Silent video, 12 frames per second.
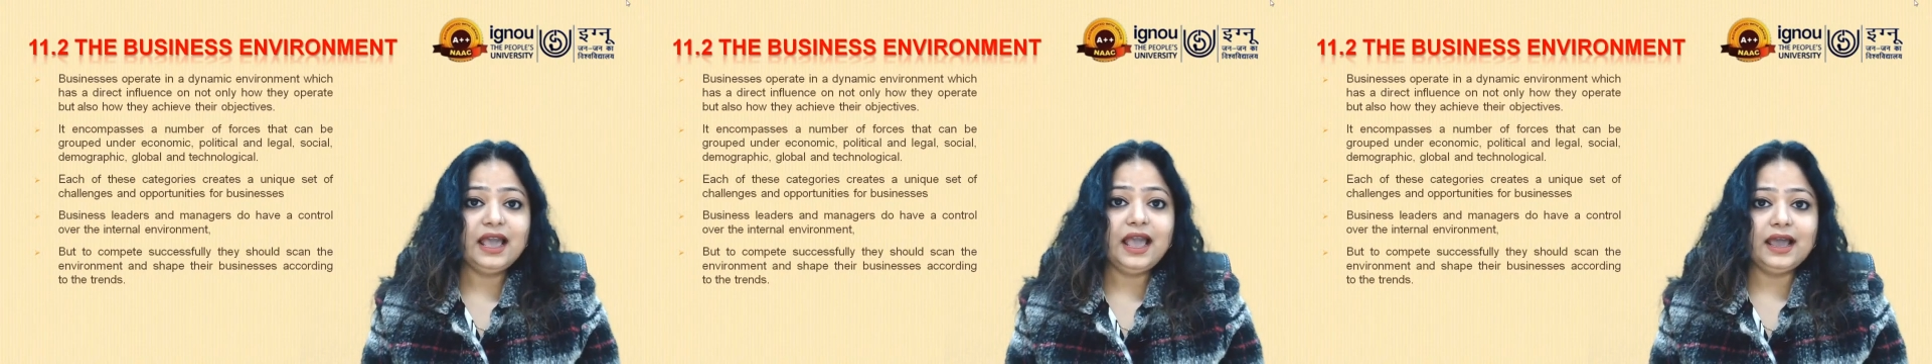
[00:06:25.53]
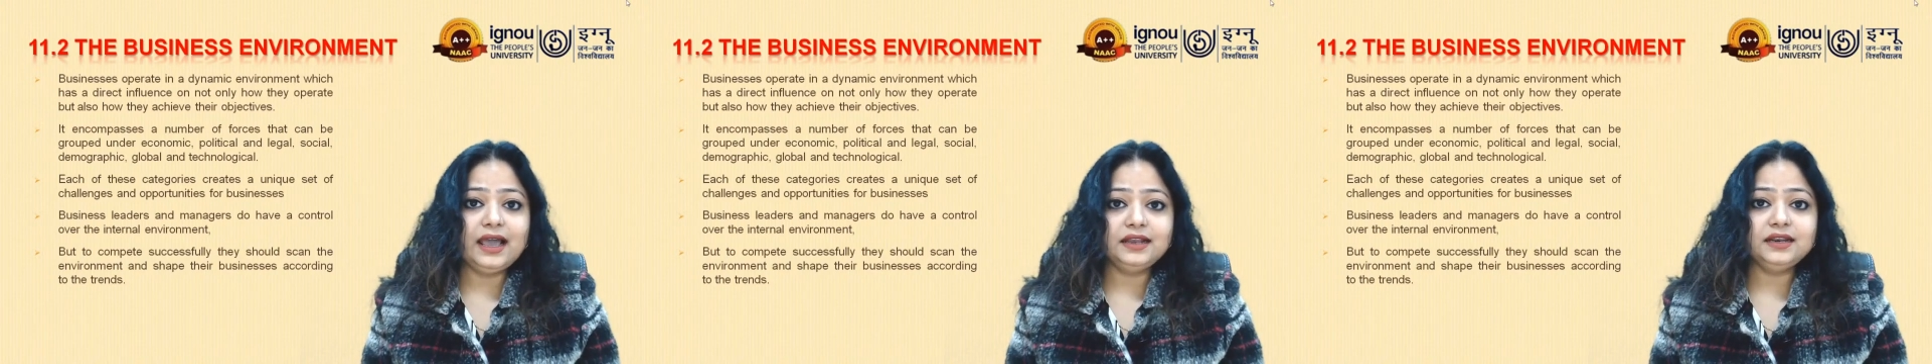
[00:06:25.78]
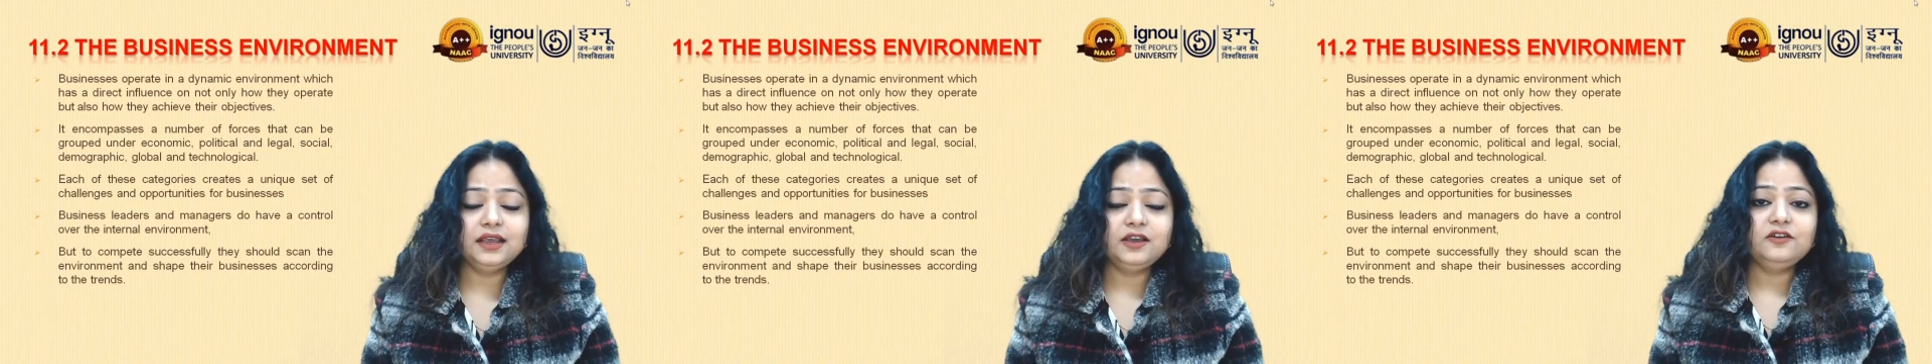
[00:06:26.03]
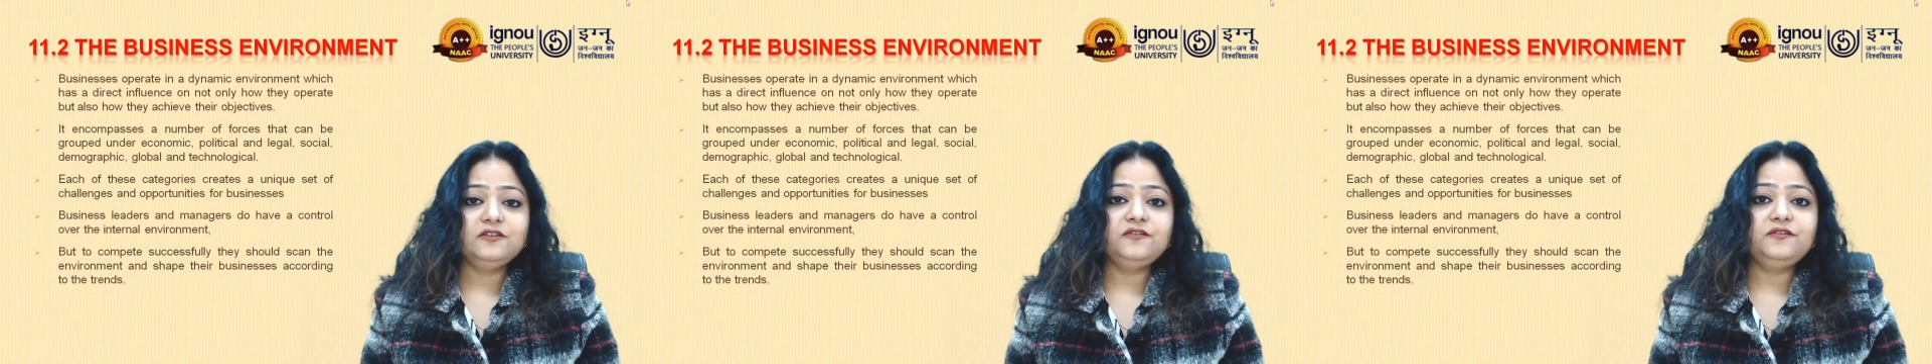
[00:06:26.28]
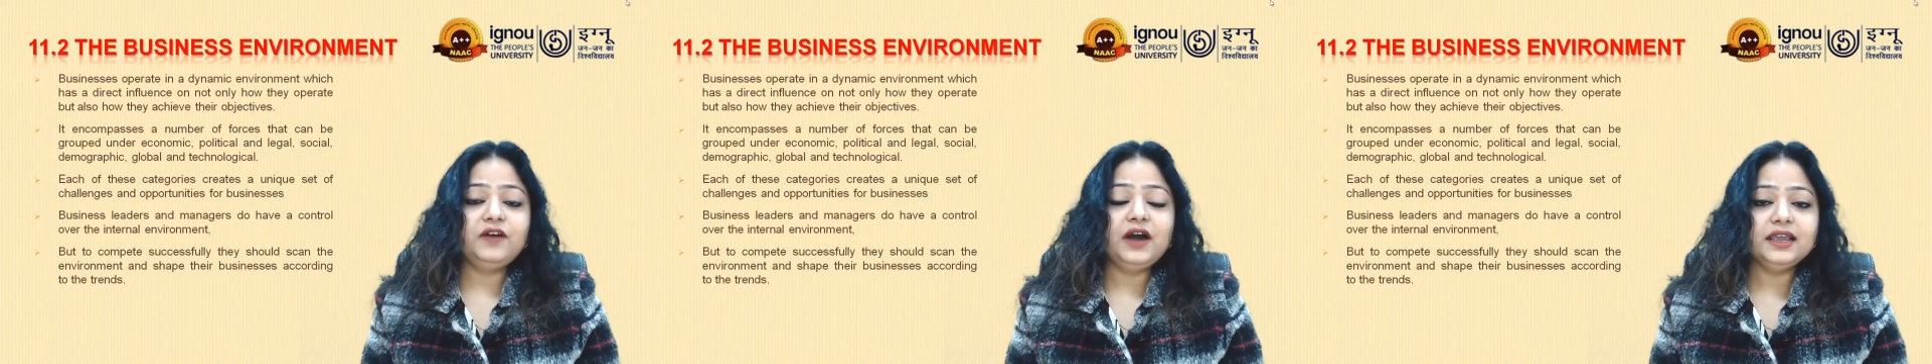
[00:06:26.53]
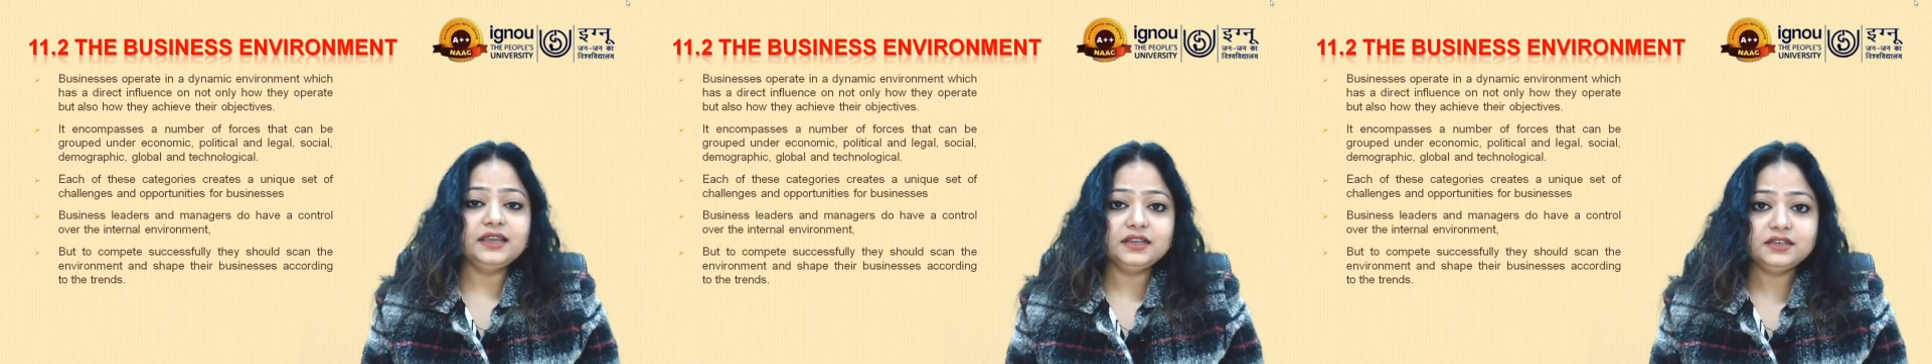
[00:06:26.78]
and
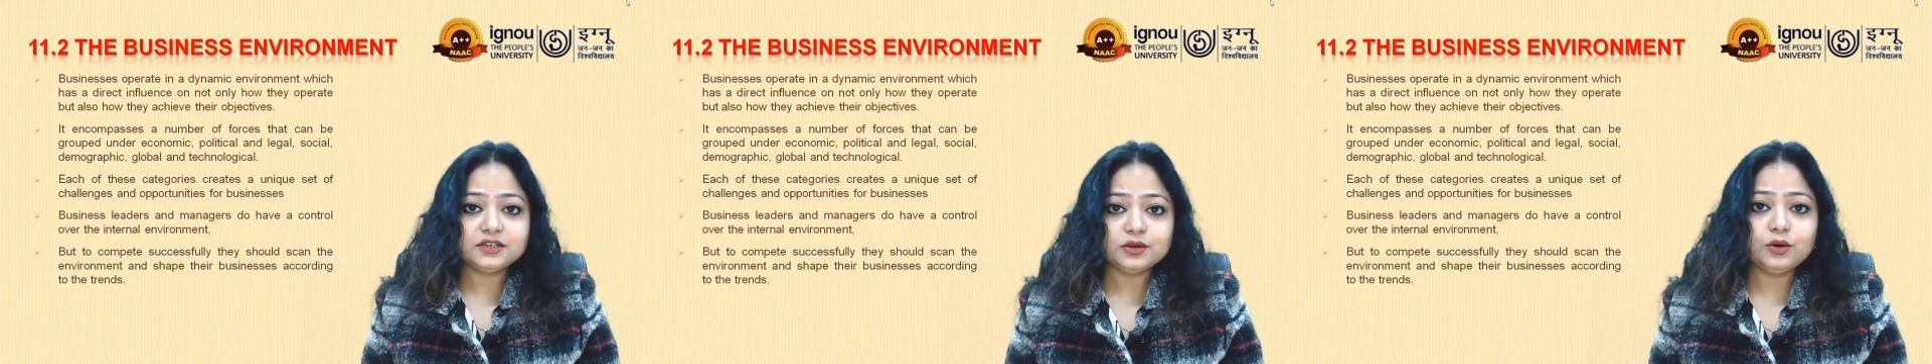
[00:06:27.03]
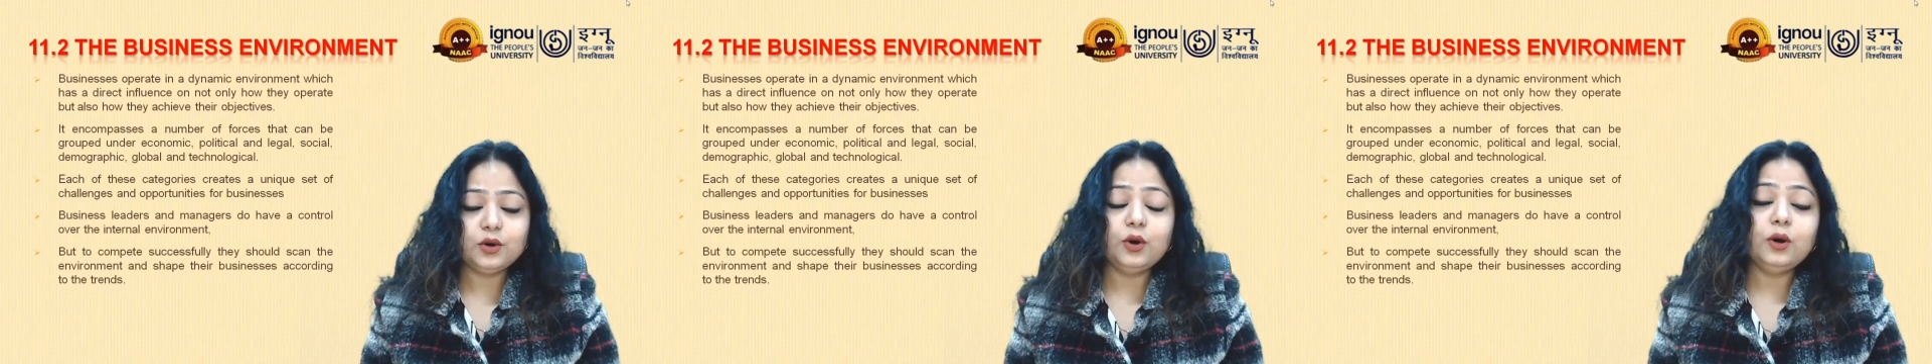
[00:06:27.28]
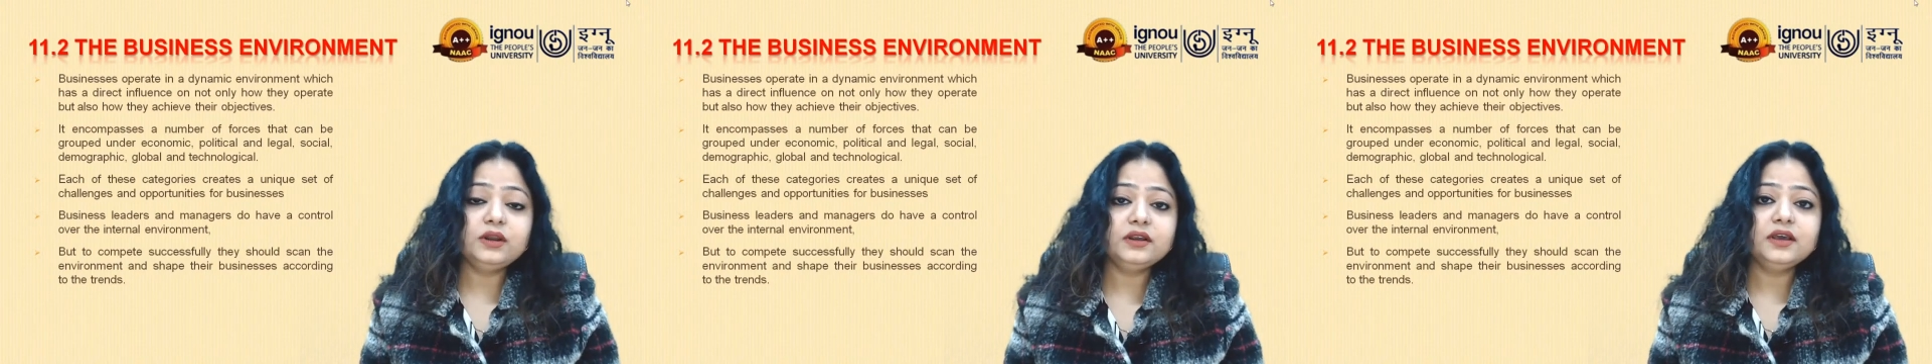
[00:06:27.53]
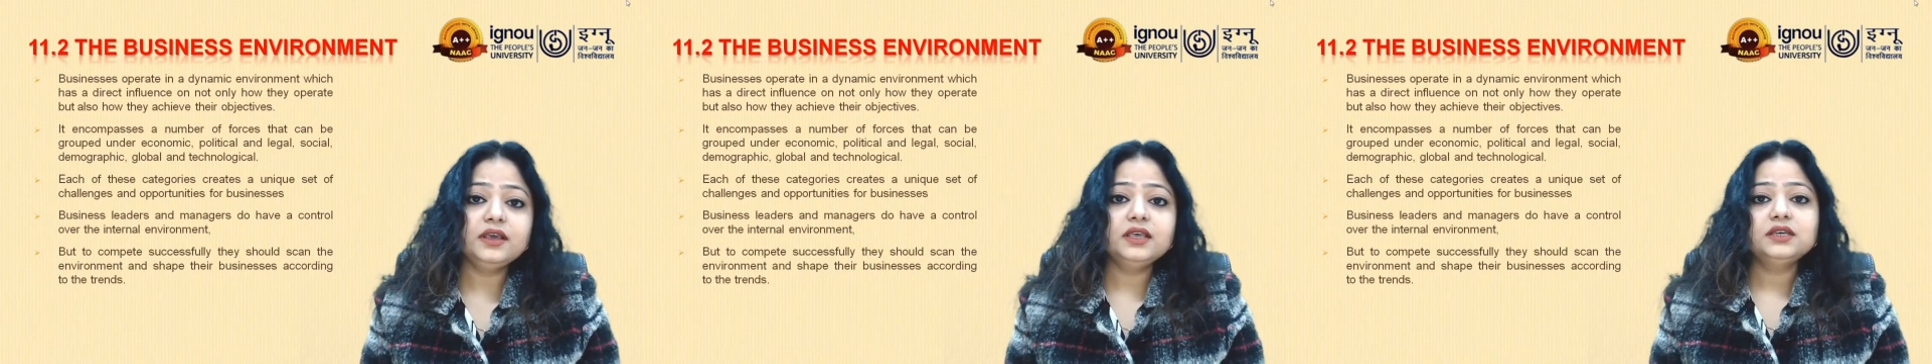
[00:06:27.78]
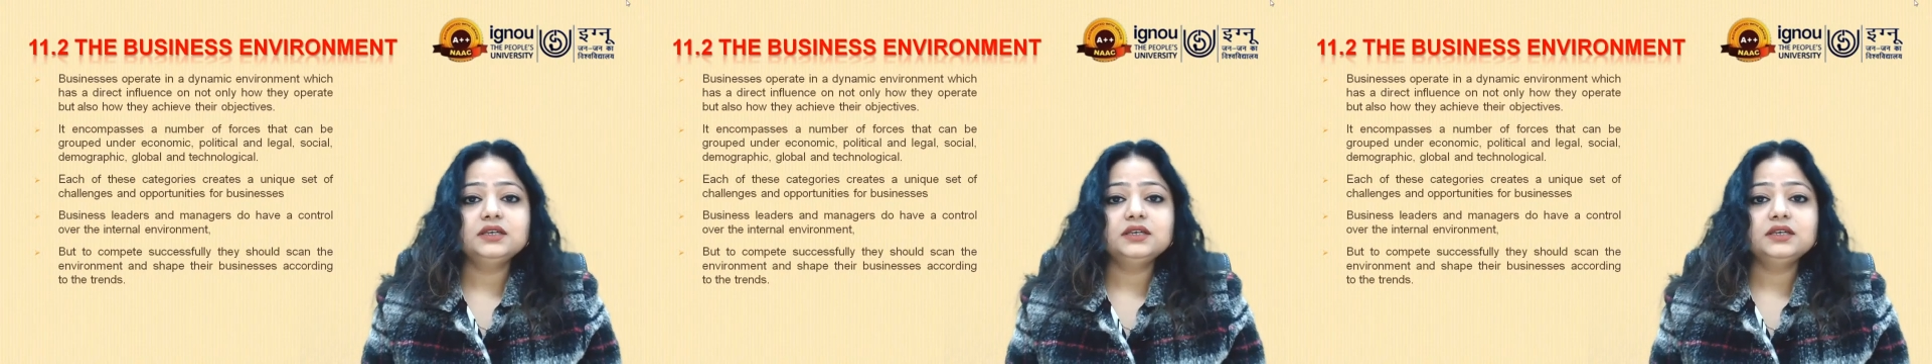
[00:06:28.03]
fight or